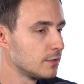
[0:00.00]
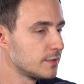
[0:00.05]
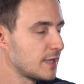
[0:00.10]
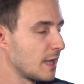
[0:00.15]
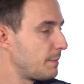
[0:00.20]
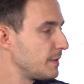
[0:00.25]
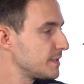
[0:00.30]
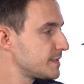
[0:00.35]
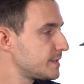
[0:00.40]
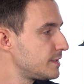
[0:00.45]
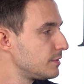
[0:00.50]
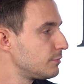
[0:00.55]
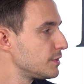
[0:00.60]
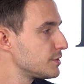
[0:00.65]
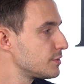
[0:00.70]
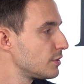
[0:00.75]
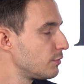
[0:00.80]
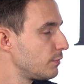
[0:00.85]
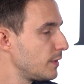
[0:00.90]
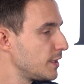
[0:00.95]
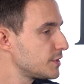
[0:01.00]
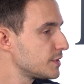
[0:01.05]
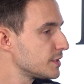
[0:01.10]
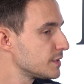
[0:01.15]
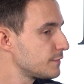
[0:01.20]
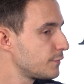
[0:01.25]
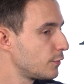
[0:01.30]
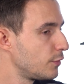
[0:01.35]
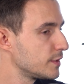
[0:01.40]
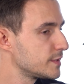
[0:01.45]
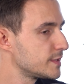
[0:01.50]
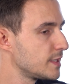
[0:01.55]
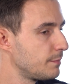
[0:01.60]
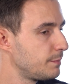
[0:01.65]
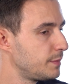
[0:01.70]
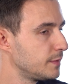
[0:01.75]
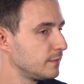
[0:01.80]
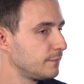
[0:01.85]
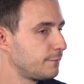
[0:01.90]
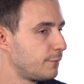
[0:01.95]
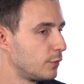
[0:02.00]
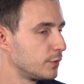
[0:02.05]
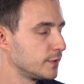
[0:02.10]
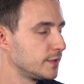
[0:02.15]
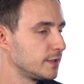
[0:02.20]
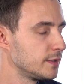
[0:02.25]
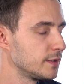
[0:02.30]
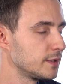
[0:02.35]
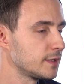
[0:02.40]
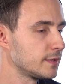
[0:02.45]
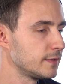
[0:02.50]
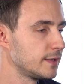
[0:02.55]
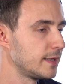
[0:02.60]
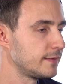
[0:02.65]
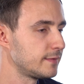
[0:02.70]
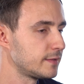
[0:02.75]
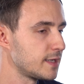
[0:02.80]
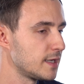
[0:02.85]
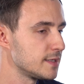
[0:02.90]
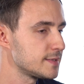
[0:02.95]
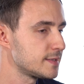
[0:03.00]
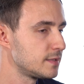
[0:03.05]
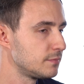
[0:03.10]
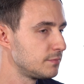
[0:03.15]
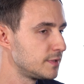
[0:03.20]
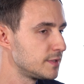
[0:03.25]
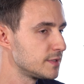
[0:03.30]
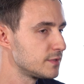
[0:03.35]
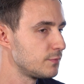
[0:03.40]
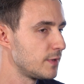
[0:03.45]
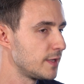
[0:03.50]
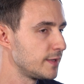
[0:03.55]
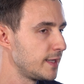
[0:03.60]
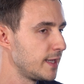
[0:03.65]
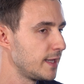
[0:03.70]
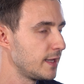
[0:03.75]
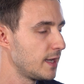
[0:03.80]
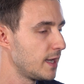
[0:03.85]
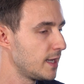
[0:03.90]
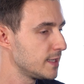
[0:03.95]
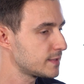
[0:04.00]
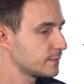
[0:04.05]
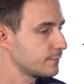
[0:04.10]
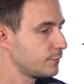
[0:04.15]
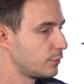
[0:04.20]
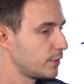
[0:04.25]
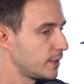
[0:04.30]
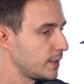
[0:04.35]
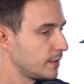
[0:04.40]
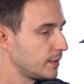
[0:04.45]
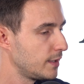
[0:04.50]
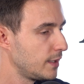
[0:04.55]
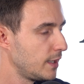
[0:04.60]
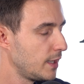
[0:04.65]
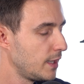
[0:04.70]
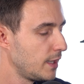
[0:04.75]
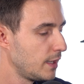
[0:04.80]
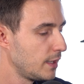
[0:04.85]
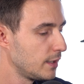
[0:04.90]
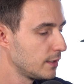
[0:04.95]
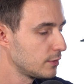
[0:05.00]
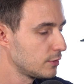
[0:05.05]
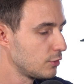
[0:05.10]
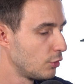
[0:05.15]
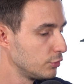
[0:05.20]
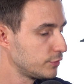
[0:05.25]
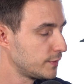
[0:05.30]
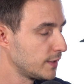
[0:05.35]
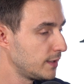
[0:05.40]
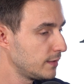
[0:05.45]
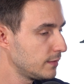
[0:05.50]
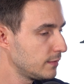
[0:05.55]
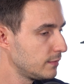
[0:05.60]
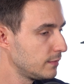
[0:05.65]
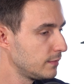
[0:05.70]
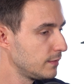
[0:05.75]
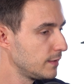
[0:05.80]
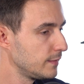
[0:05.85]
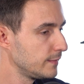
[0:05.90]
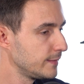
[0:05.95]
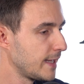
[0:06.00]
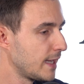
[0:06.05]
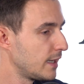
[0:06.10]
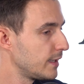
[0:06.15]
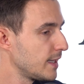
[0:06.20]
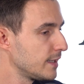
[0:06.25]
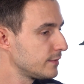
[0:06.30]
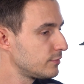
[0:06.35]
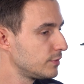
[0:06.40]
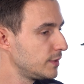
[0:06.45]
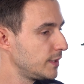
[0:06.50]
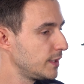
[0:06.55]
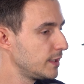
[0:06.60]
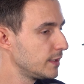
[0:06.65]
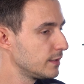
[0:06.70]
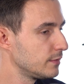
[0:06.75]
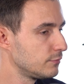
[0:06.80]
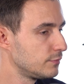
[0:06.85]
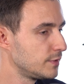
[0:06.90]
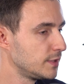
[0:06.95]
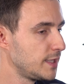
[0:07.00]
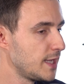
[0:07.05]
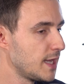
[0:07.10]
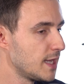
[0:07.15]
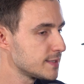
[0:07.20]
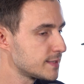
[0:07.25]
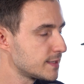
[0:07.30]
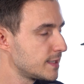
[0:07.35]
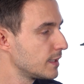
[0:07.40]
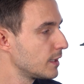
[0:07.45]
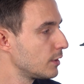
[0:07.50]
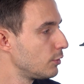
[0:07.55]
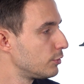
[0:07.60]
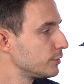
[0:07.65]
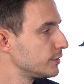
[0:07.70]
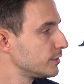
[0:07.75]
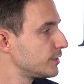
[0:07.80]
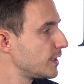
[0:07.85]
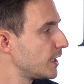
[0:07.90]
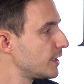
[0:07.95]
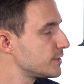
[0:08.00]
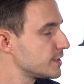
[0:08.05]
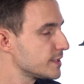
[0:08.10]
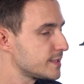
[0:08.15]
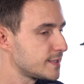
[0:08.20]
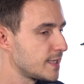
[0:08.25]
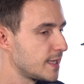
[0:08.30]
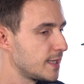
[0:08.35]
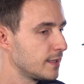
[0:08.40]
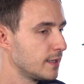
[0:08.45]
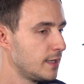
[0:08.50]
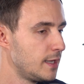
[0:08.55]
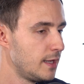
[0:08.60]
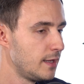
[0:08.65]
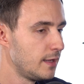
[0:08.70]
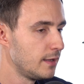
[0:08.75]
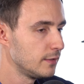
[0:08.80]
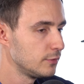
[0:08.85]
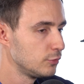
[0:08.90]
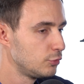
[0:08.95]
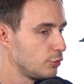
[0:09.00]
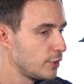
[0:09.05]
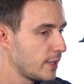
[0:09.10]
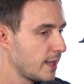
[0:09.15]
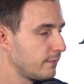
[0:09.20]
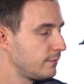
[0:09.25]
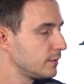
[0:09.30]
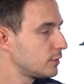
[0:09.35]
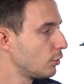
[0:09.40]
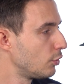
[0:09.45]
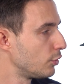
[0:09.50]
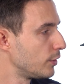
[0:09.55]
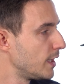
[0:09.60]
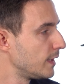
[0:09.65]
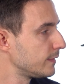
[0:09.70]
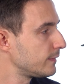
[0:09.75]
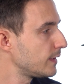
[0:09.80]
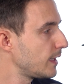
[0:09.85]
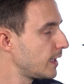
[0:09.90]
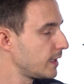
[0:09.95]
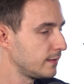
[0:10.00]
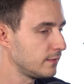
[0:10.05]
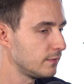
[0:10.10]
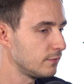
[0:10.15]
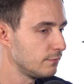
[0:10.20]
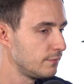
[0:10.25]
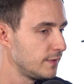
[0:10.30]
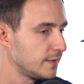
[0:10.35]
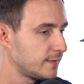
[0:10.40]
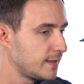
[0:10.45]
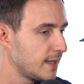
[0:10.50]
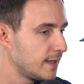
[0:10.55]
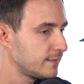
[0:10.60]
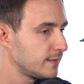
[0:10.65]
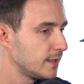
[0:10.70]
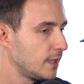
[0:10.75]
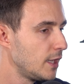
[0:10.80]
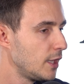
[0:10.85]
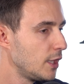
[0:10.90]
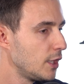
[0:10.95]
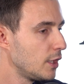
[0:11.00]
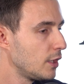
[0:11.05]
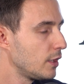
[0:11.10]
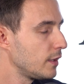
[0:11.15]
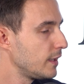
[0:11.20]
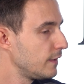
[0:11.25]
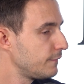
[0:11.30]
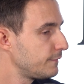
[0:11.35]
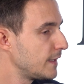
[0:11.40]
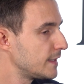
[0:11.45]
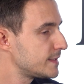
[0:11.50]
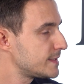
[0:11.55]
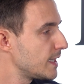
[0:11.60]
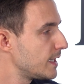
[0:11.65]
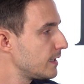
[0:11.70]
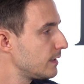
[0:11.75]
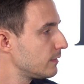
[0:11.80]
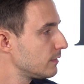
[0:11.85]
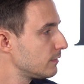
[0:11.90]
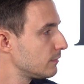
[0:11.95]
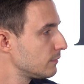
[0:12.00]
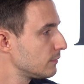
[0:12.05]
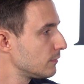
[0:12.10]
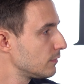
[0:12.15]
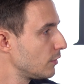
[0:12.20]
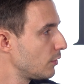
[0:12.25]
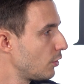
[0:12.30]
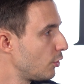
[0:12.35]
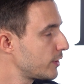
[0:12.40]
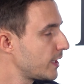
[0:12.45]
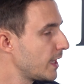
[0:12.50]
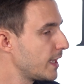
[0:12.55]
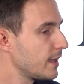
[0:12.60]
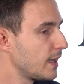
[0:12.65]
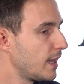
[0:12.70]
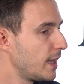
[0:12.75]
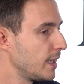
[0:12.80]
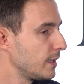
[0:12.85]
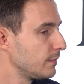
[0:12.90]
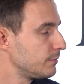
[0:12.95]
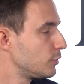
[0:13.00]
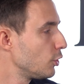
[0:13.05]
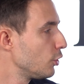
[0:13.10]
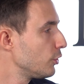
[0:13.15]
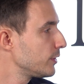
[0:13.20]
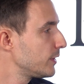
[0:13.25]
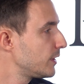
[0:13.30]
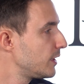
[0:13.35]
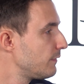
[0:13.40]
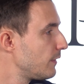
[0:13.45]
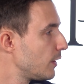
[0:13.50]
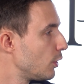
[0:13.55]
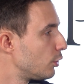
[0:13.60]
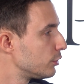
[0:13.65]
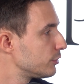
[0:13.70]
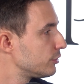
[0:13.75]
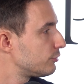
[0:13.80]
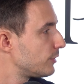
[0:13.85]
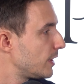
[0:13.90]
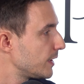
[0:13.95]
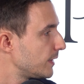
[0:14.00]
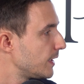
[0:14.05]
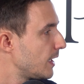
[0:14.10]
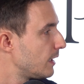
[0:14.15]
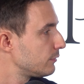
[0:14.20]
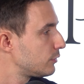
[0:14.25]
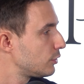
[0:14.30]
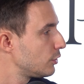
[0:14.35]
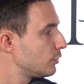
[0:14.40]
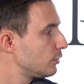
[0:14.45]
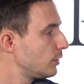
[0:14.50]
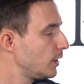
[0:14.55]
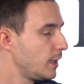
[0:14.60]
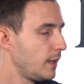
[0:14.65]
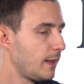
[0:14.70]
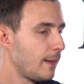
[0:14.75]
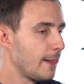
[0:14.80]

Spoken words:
capacity reservations, for example, for that customers when they ask for a quota, they are not really asking an order. They are just saying, do you have it or not? And with that, if they say, okay, I don't give an order right now to you,